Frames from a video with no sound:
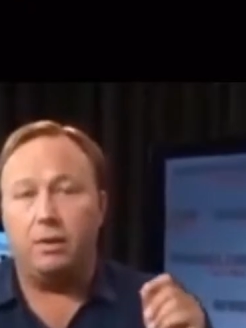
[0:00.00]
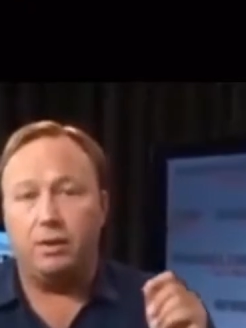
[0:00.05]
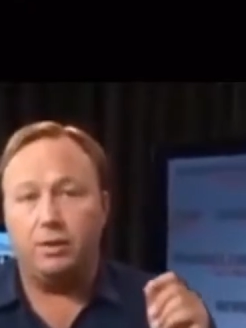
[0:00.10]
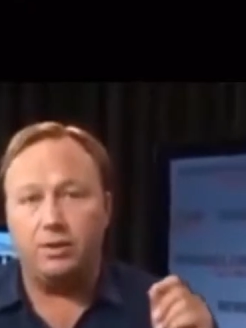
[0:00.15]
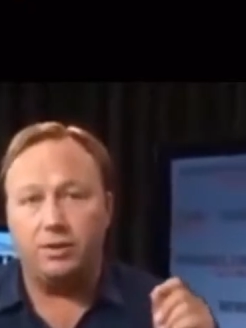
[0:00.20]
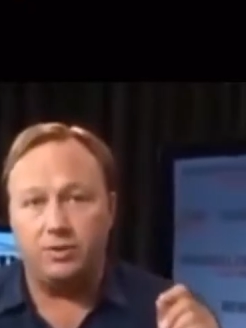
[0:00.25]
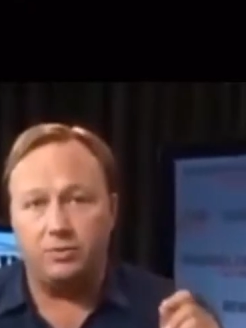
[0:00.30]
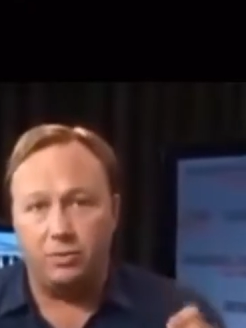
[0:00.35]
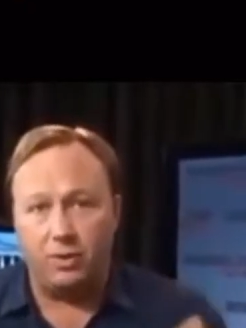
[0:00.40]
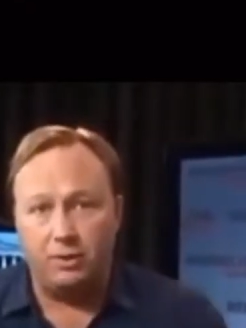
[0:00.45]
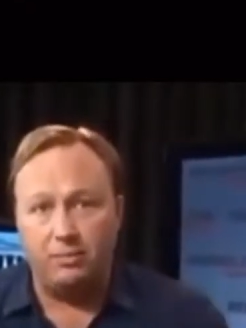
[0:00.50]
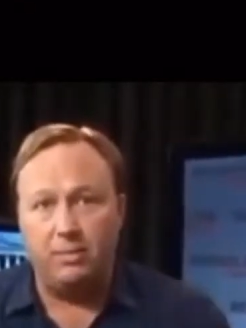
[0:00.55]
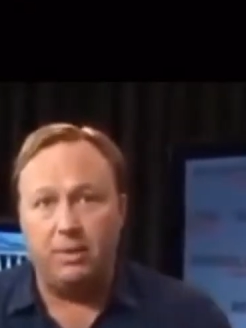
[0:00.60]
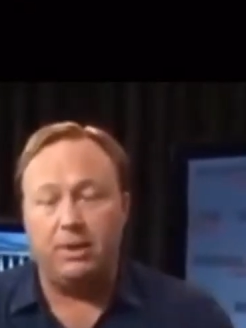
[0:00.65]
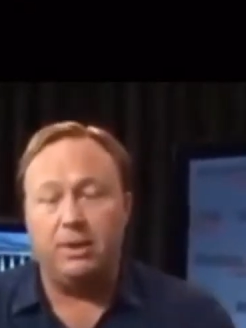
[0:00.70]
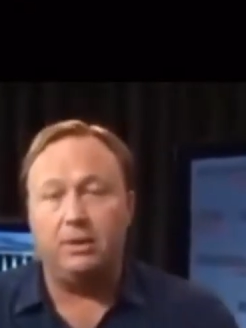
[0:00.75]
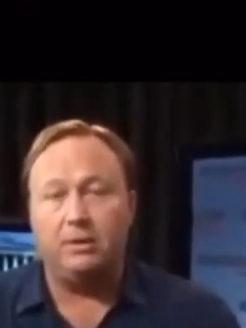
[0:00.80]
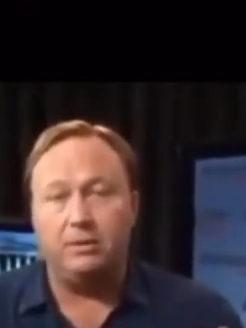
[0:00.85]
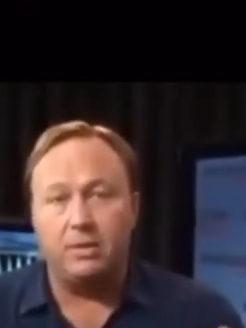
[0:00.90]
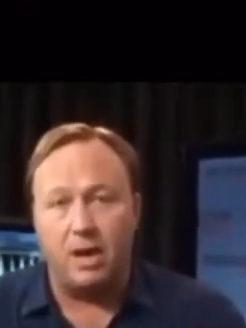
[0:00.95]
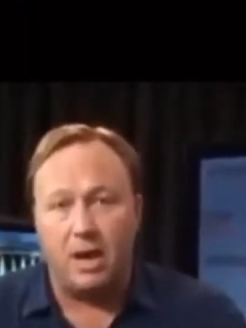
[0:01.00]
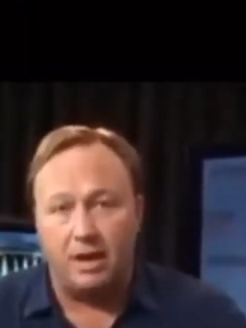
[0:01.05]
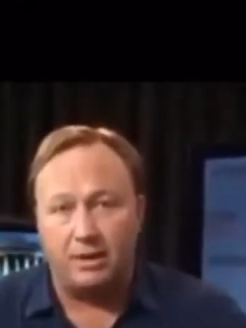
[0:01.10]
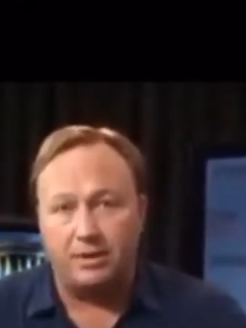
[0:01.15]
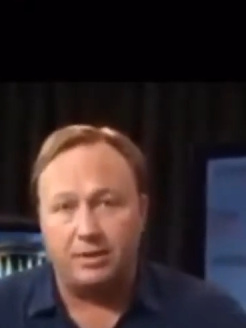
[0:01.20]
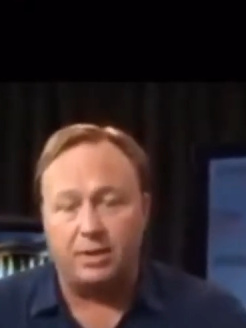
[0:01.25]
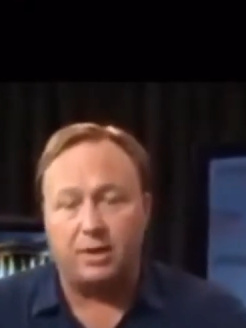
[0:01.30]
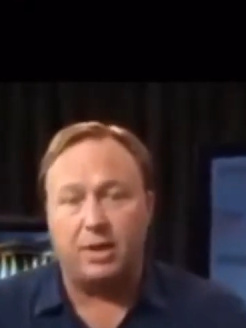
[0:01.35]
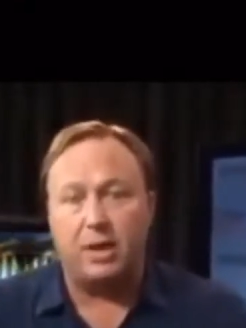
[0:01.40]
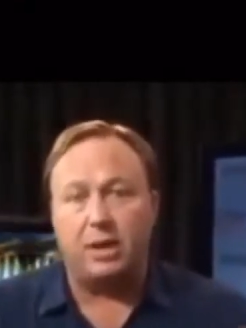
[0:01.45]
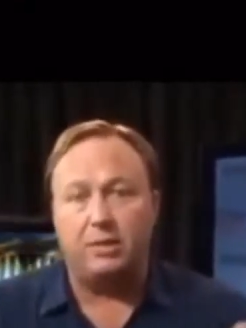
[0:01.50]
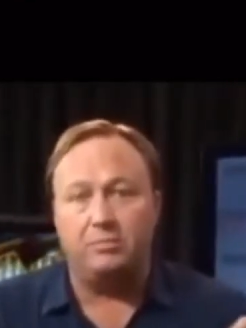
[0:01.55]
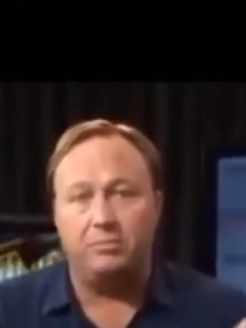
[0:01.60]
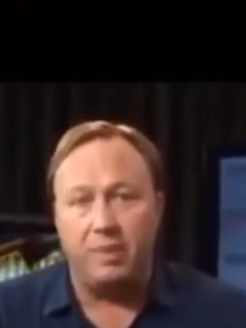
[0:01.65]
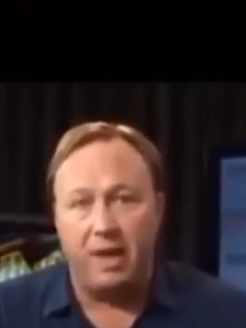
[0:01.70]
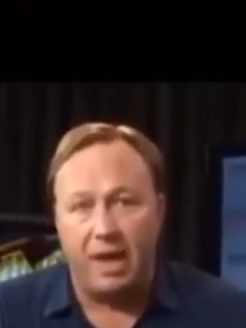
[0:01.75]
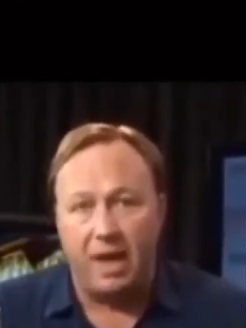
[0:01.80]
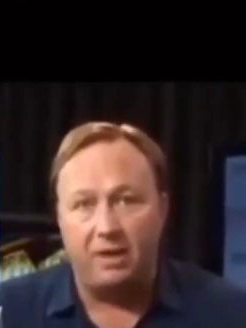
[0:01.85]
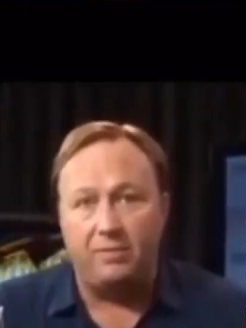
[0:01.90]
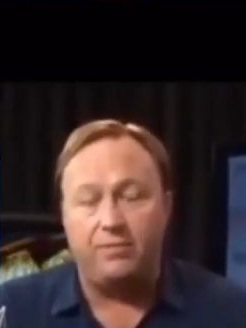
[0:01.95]
that are extremely toxic
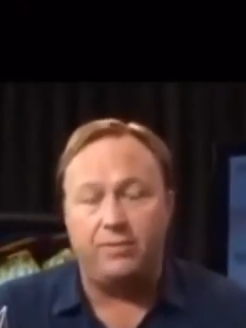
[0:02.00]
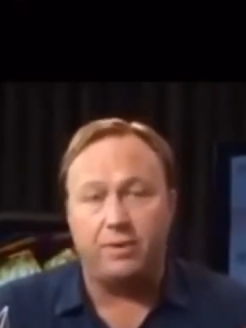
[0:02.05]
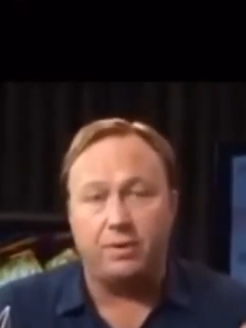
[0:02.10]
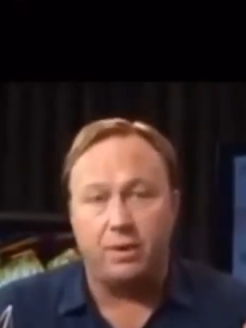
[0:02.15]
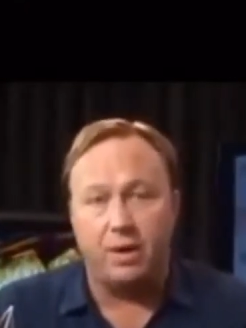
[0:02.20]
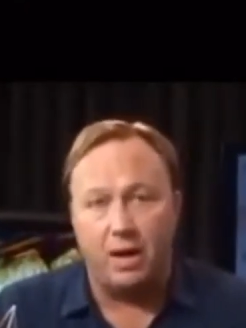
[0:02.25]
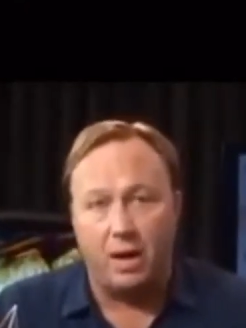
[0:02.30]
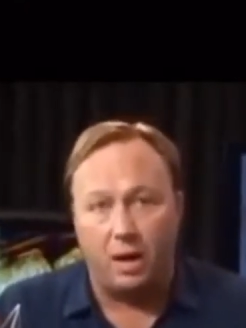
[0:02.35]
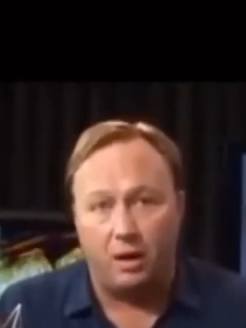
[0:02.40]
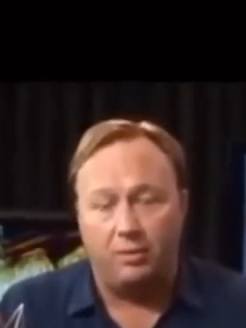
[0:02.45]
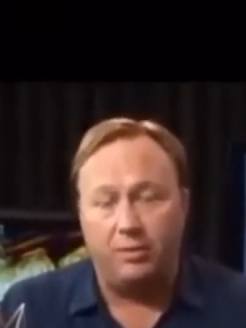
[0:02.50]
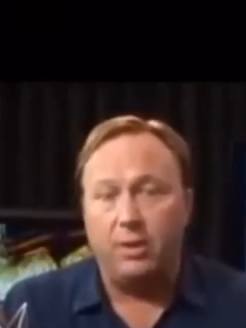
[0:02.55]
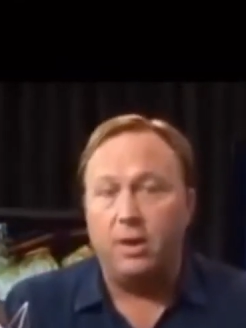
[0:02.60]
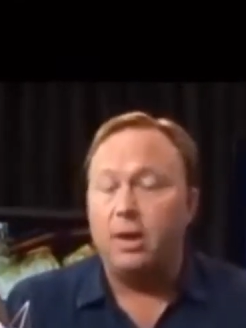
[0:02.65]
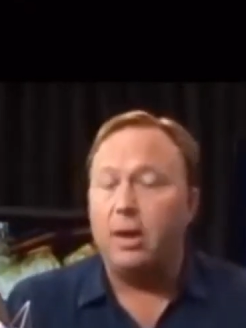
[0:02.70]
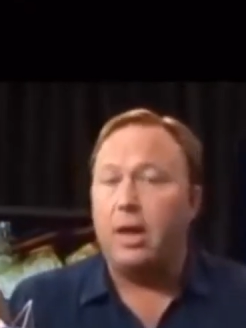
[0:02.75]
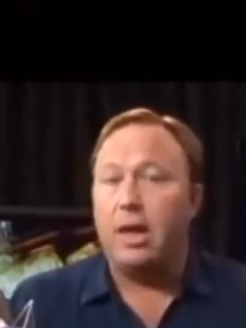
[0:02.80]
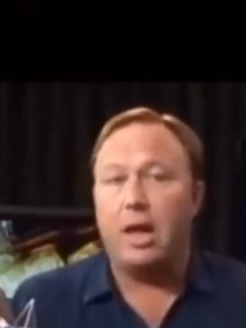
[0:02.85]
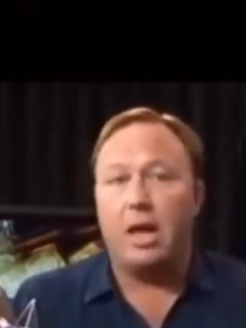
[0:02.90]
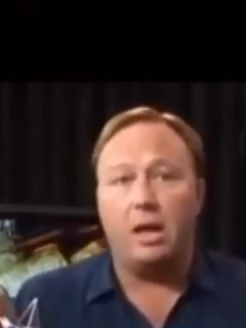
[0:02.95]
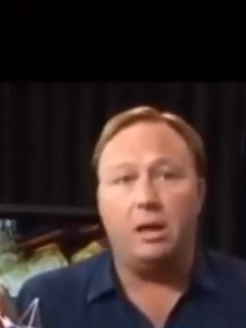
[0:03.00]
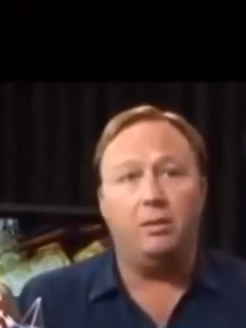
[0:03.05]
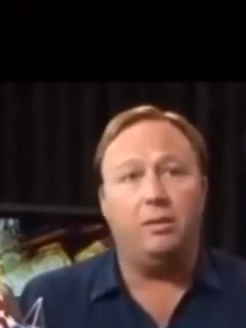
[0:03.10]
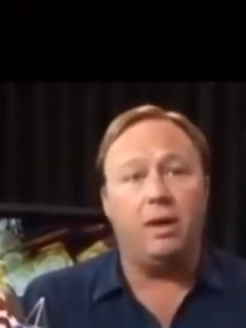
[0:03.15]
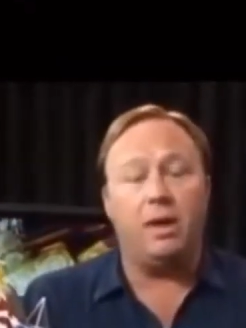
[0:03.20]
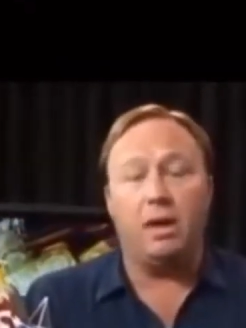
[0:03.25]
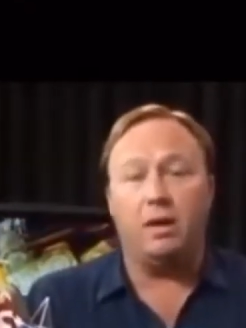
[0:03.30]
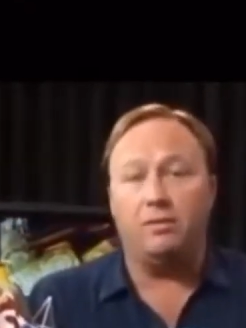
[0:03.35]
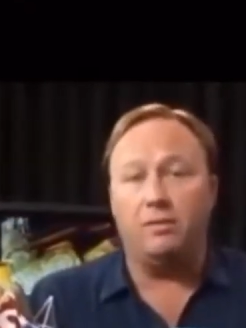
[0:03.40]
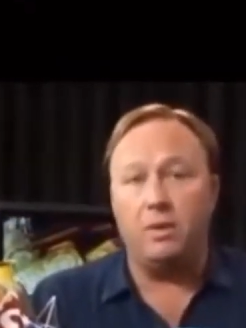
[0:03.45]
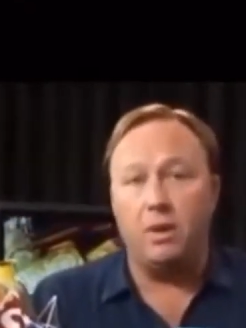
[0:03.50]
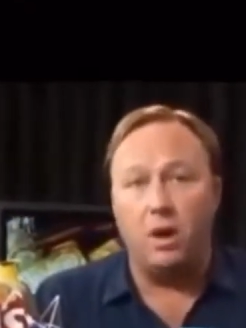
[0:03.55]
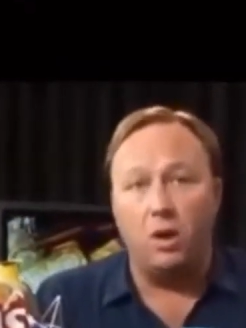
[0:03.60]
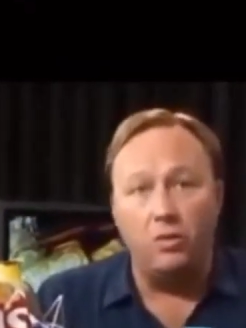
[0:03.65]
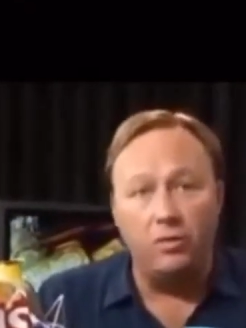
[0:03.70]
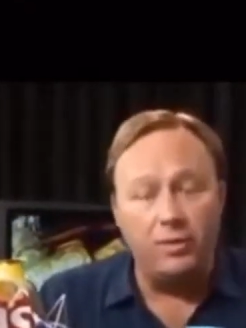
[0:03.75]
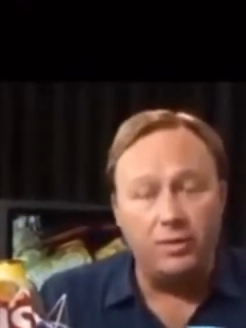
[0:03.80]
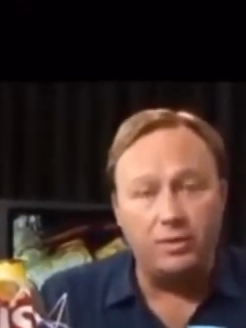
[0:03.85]
and bad for your health. And they have